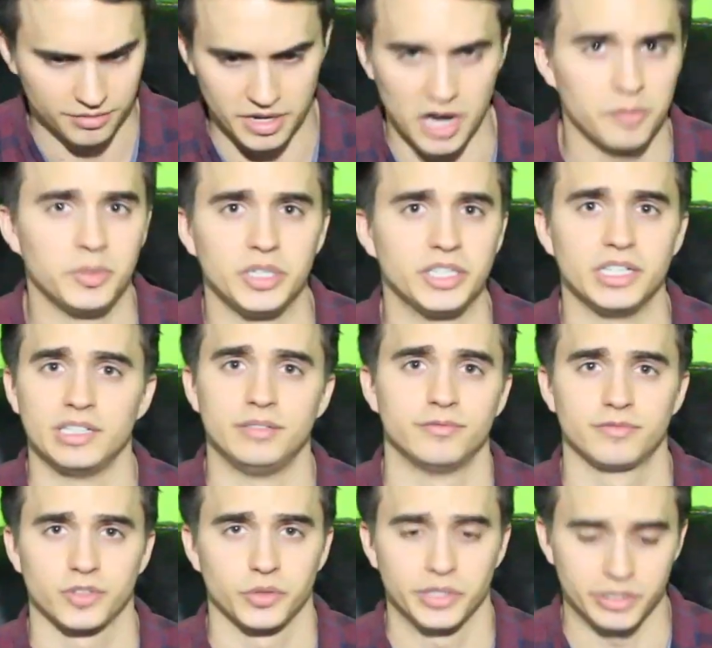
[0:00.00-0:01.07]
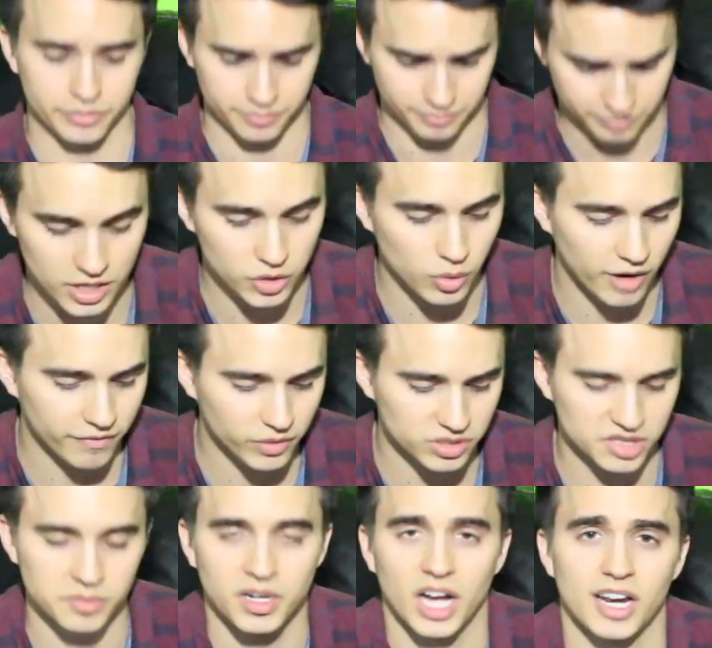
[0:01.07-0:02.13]
I'd be good, for real. And do I feel
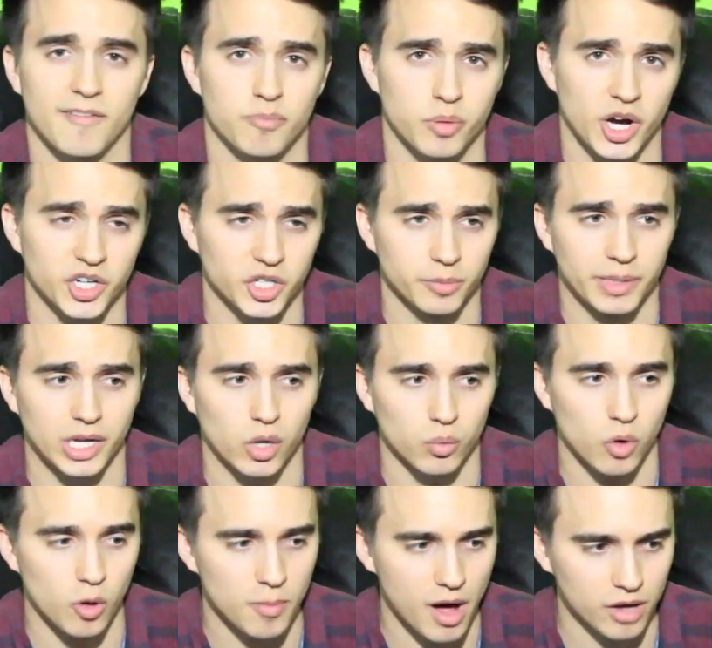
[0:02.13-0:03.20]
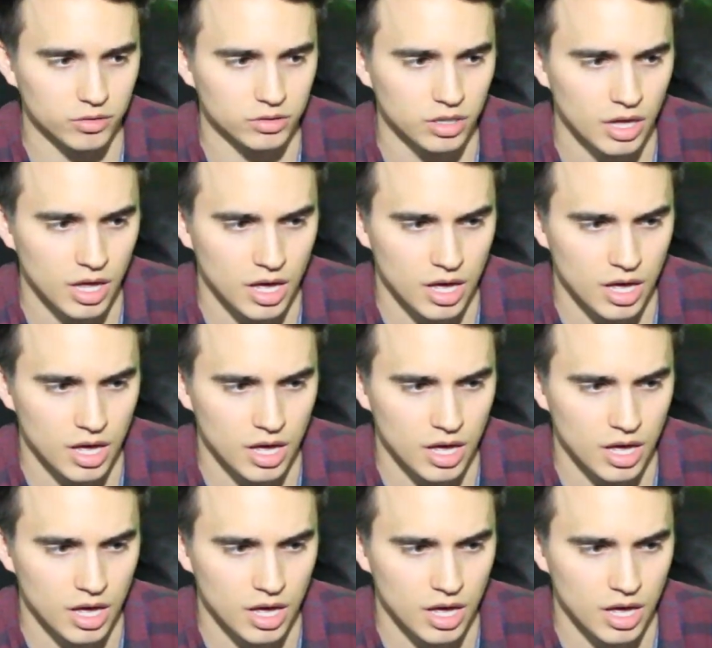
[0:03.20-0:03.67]
some kind of pressure being a role model?